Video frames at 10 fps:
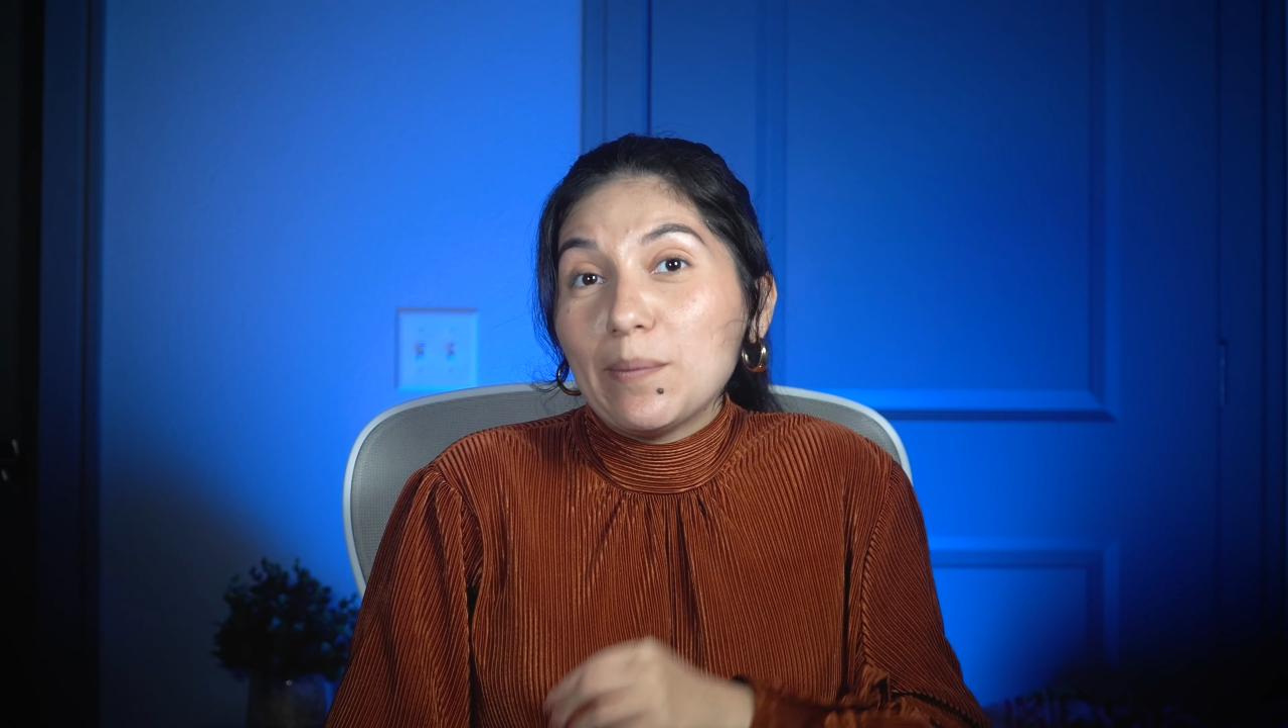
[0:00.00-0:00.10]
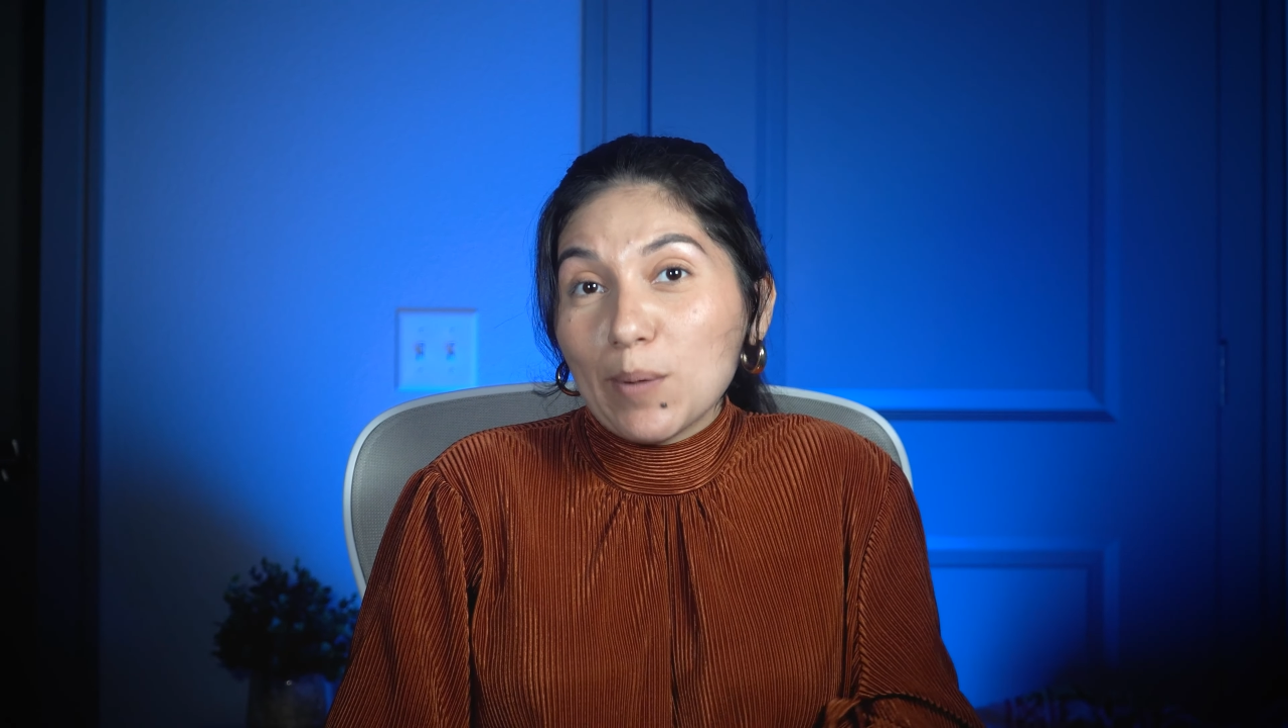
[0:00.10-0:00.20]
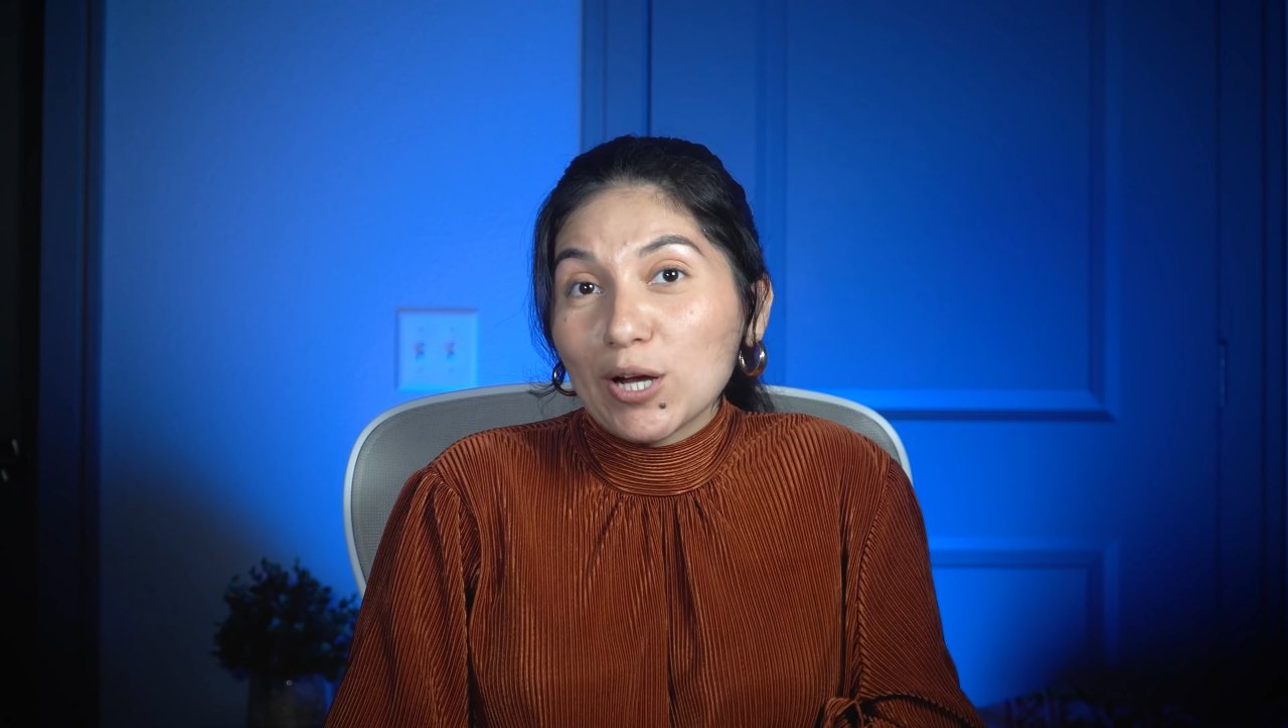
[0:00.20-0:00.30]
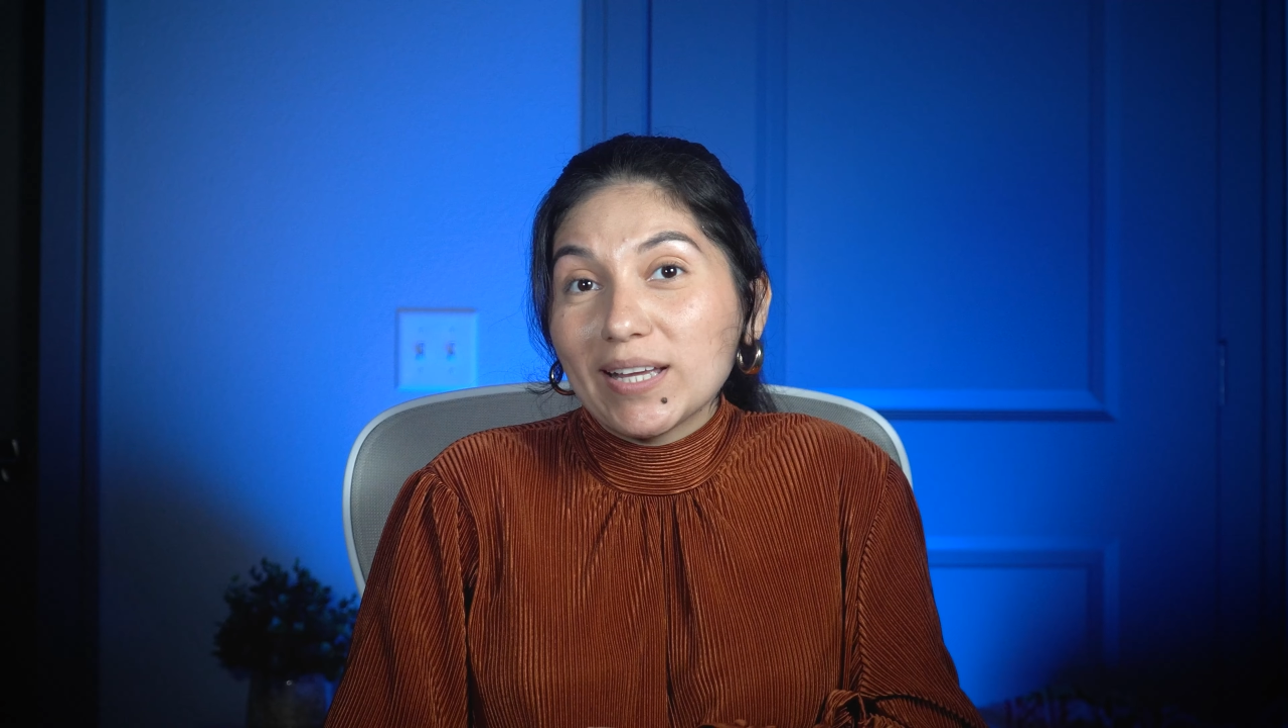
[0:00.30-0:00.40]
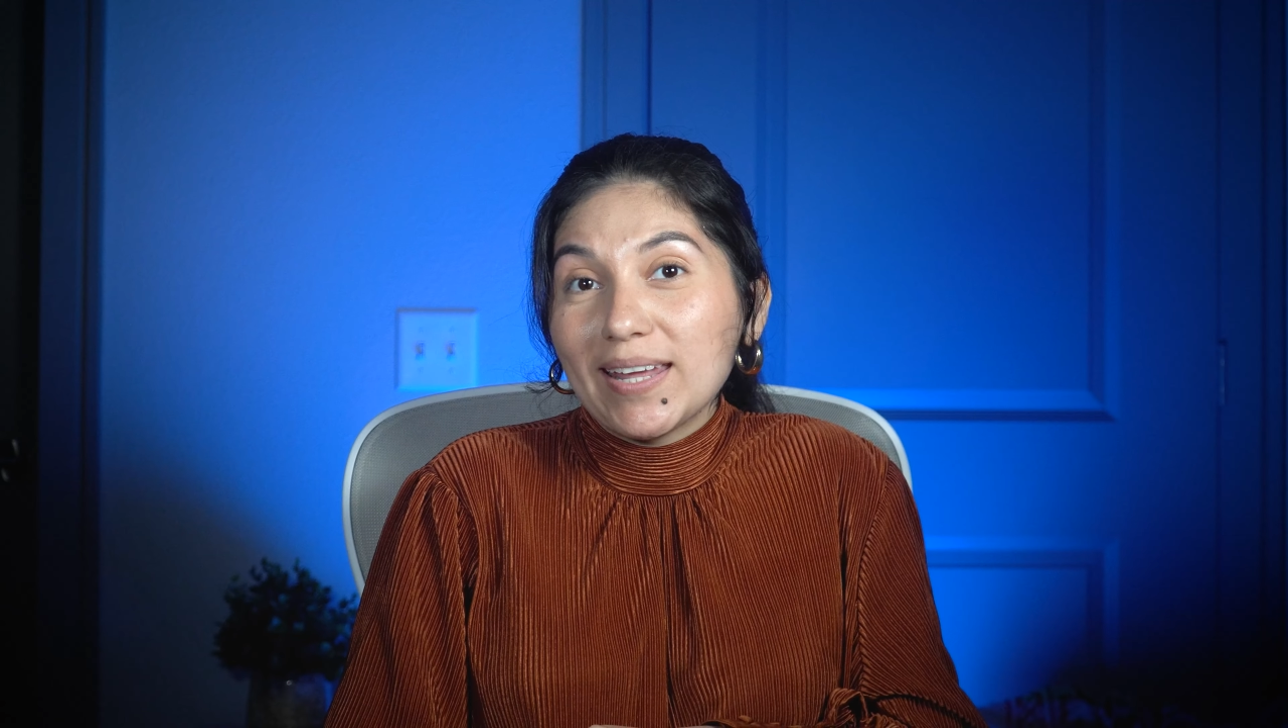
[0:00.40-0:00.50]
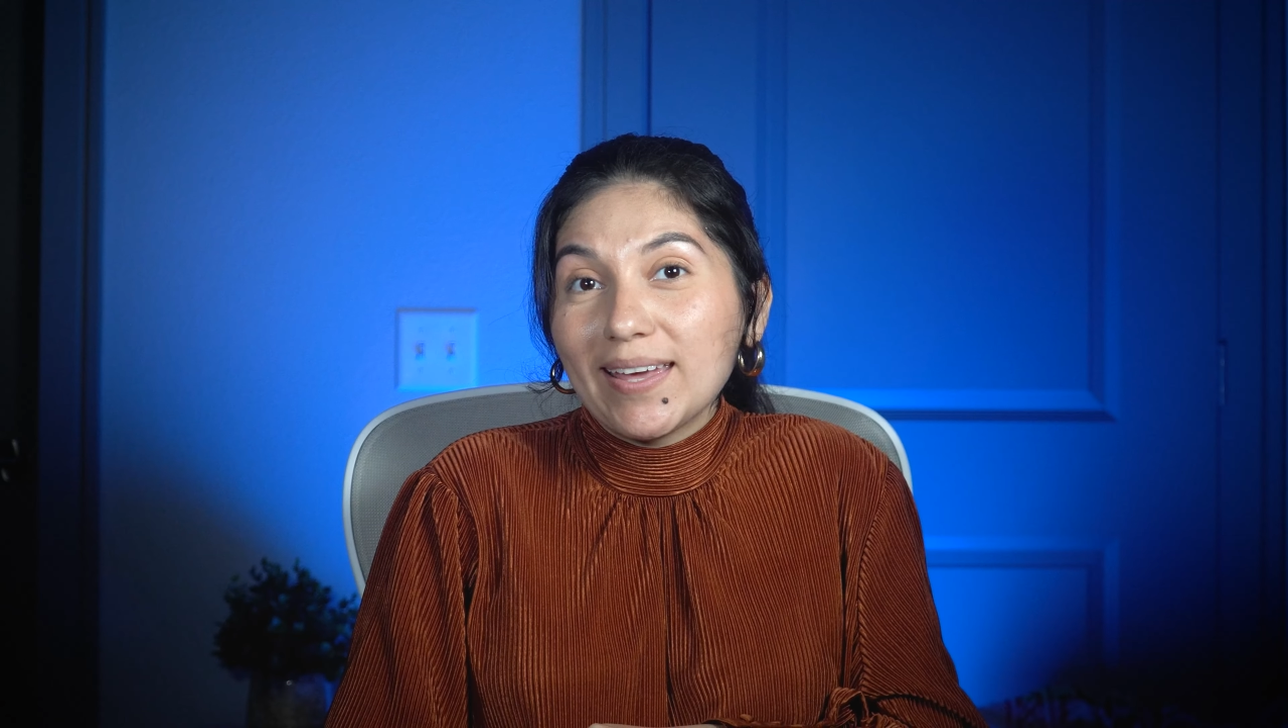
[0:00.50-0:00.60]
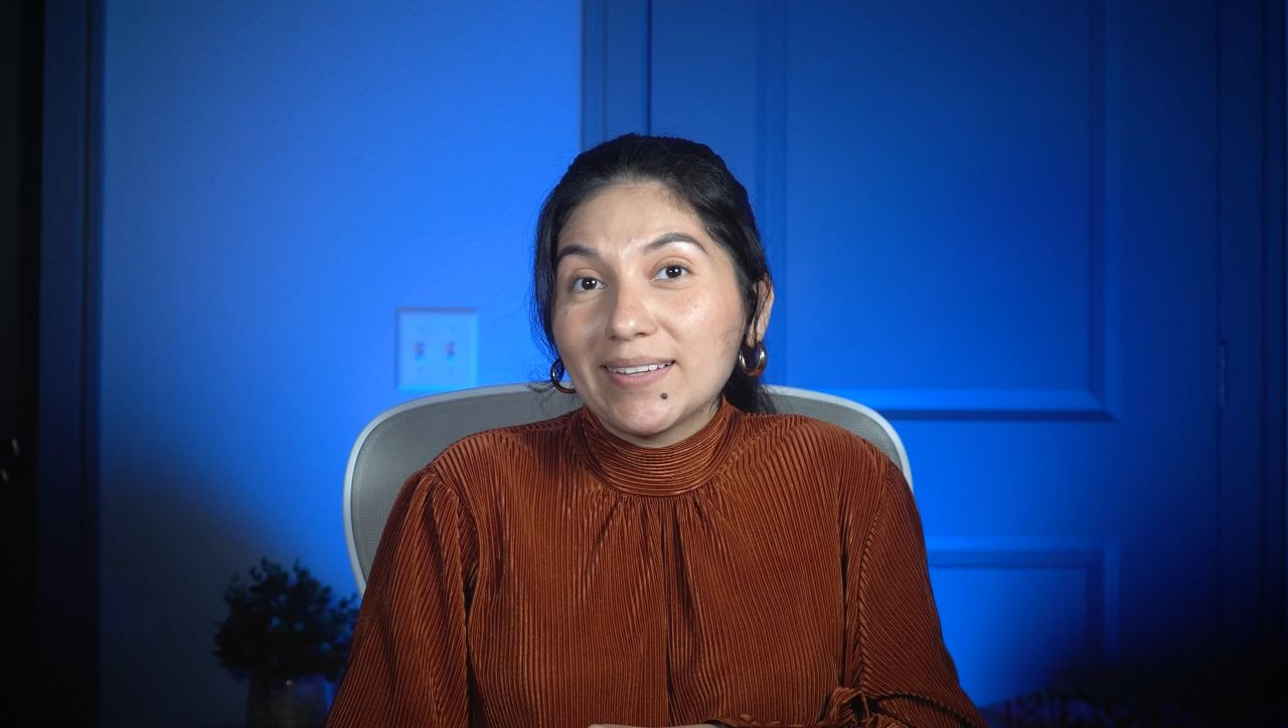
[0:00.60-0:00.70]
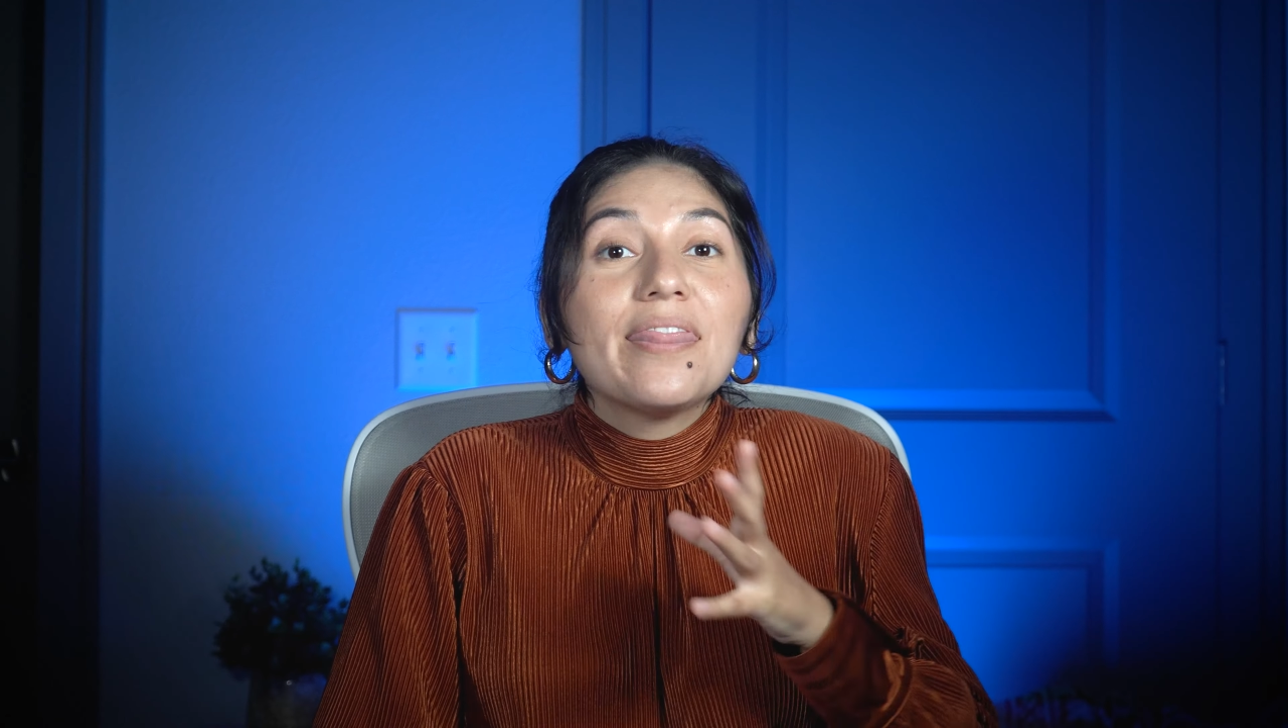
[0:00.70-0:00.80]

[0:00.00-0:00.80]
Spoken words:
marketing.